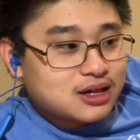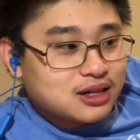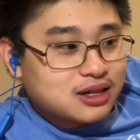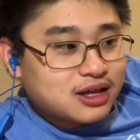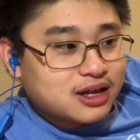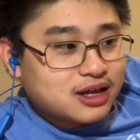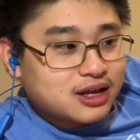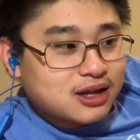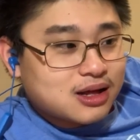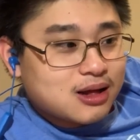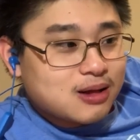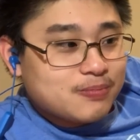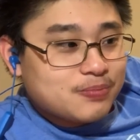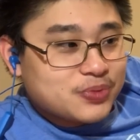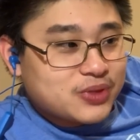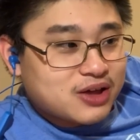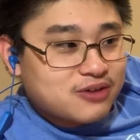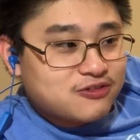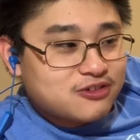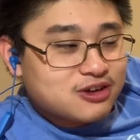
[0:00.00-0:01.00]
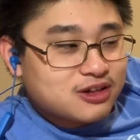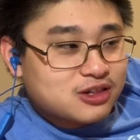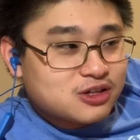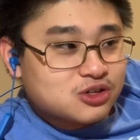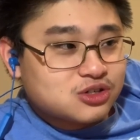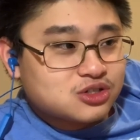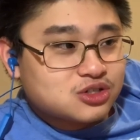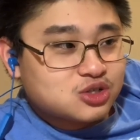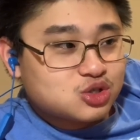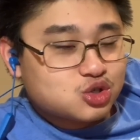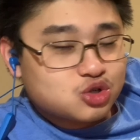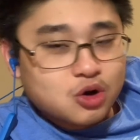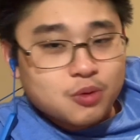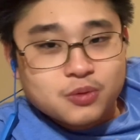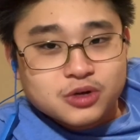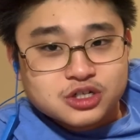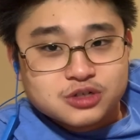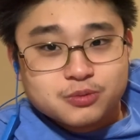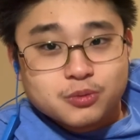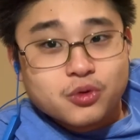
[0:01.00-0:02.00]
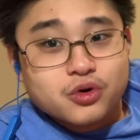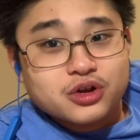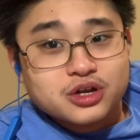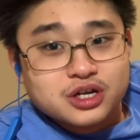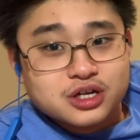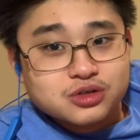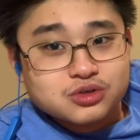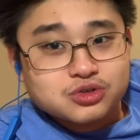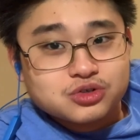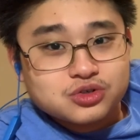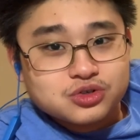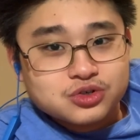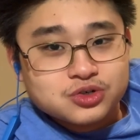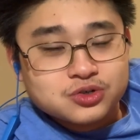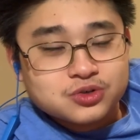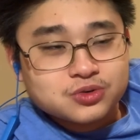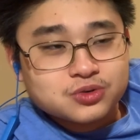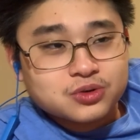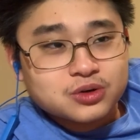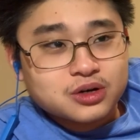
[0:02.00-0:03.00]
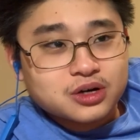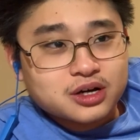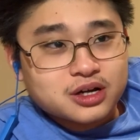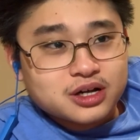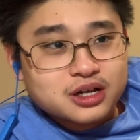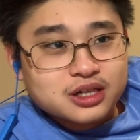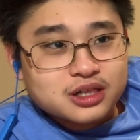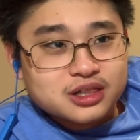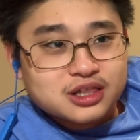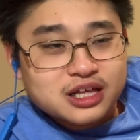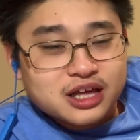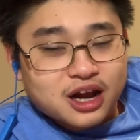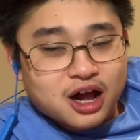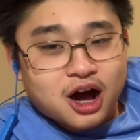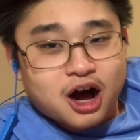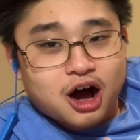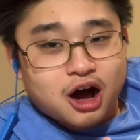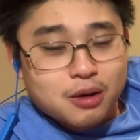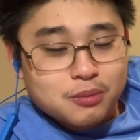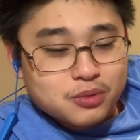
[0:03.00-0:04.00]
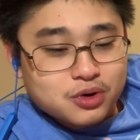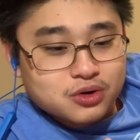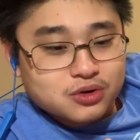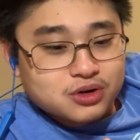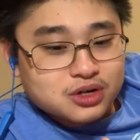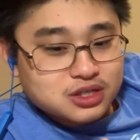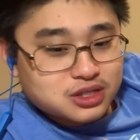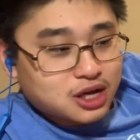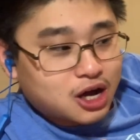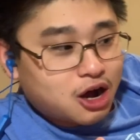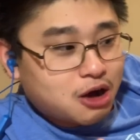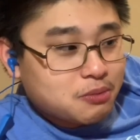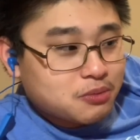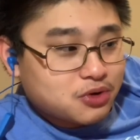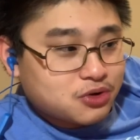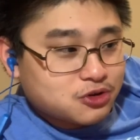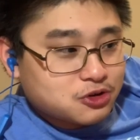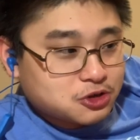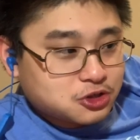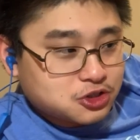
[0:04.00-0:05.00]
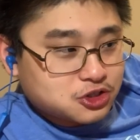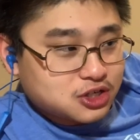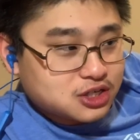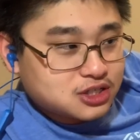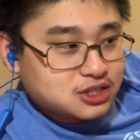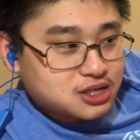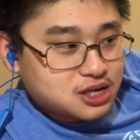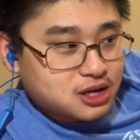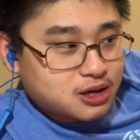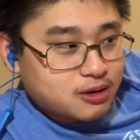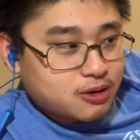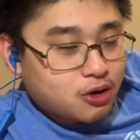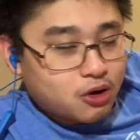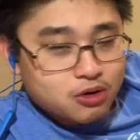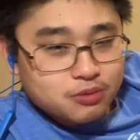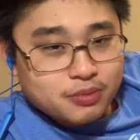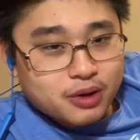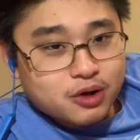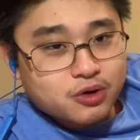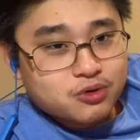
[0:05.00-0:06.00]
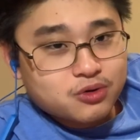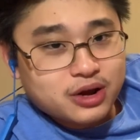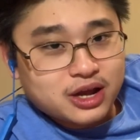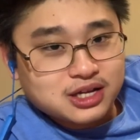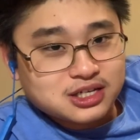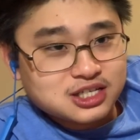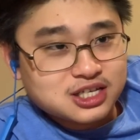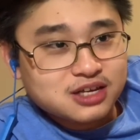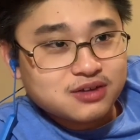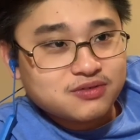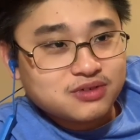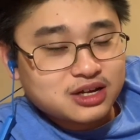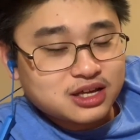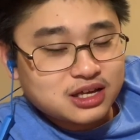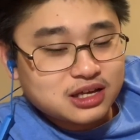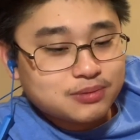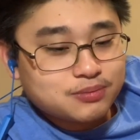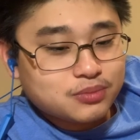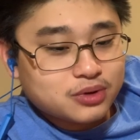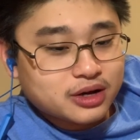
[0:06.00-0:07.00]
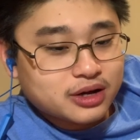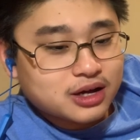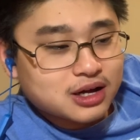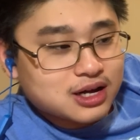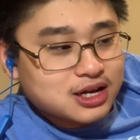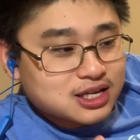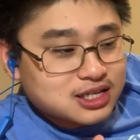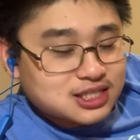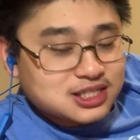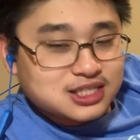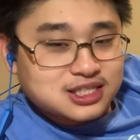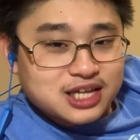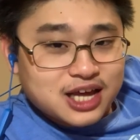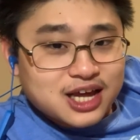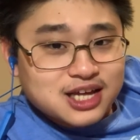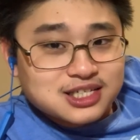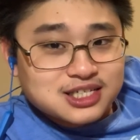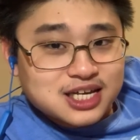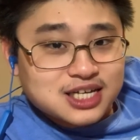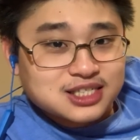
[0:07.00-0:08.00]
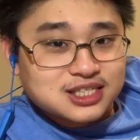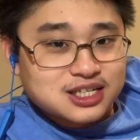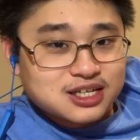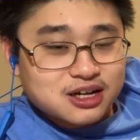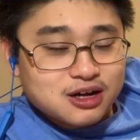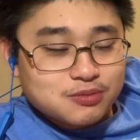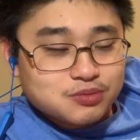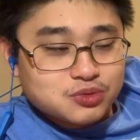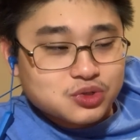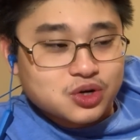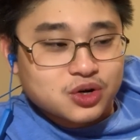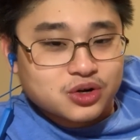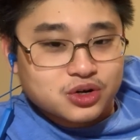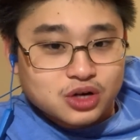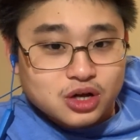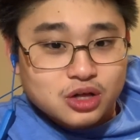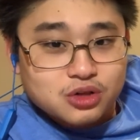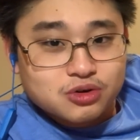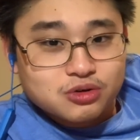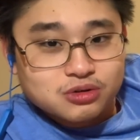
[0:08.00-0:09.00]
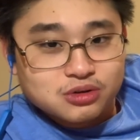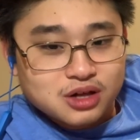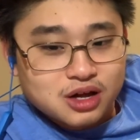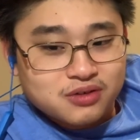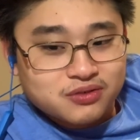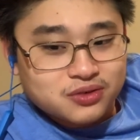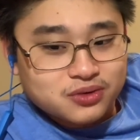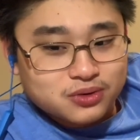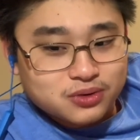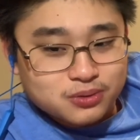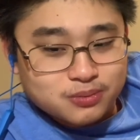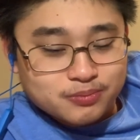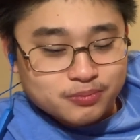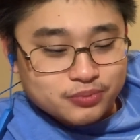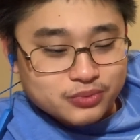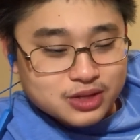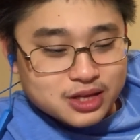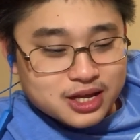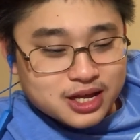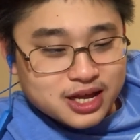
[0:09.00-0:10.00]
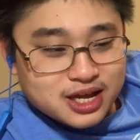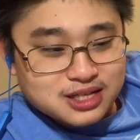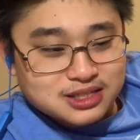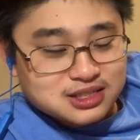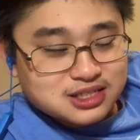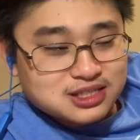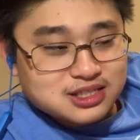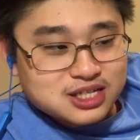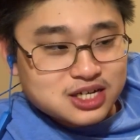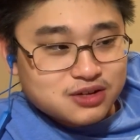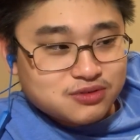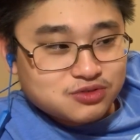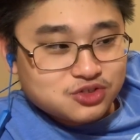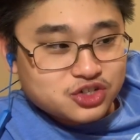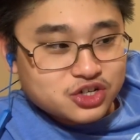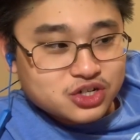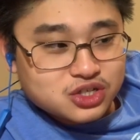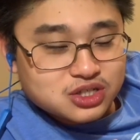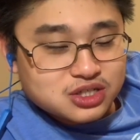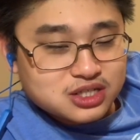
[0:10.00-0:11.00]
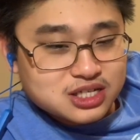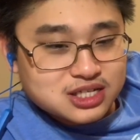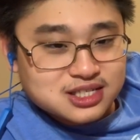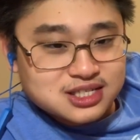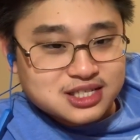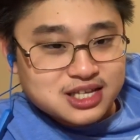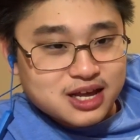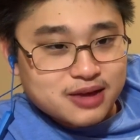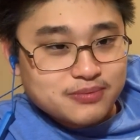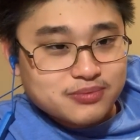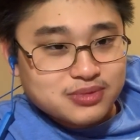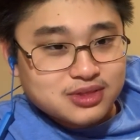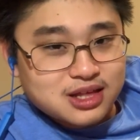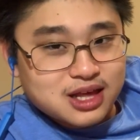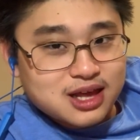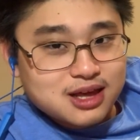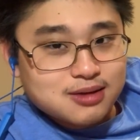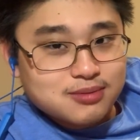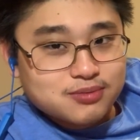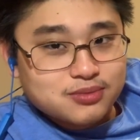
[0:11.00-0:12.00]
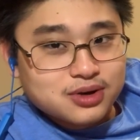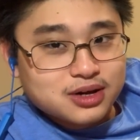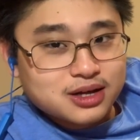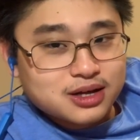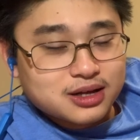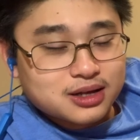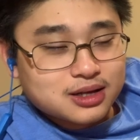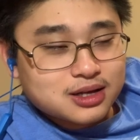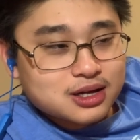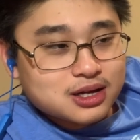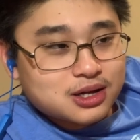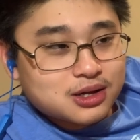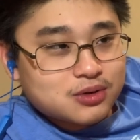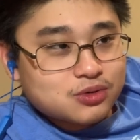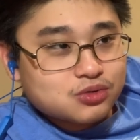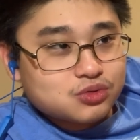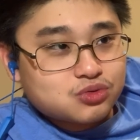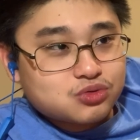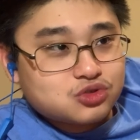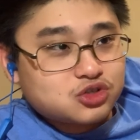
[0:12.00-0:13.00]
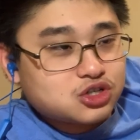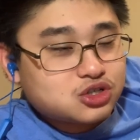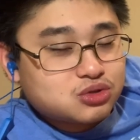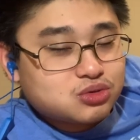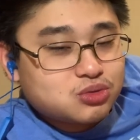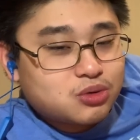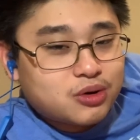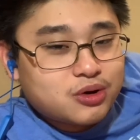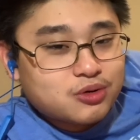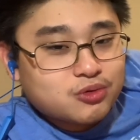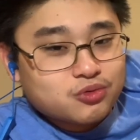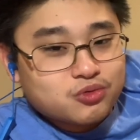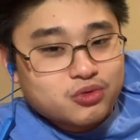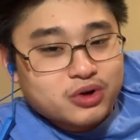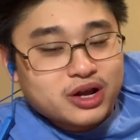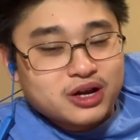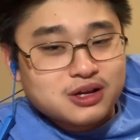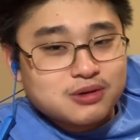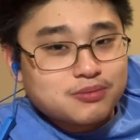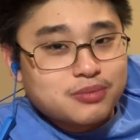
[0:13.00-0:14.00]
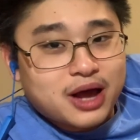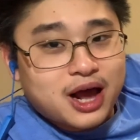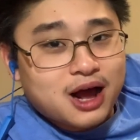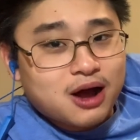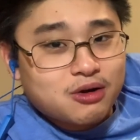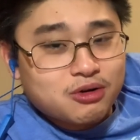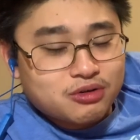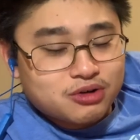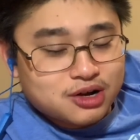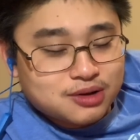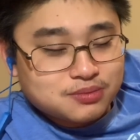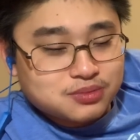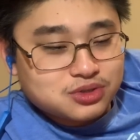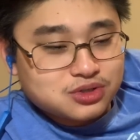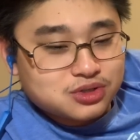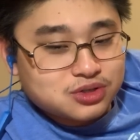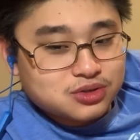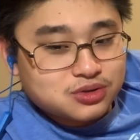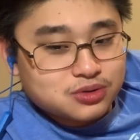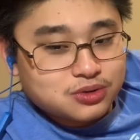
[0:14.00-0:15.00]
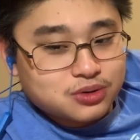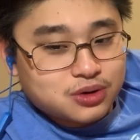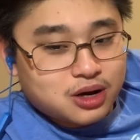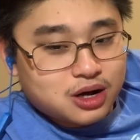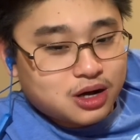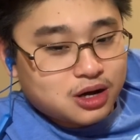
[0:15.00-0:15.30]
like, I feel like there's so much more you can do than Hamon, because Hamon is just all about creativity, but Stan takes it up to another level instead of just the same thing, but just throwing random power-ups to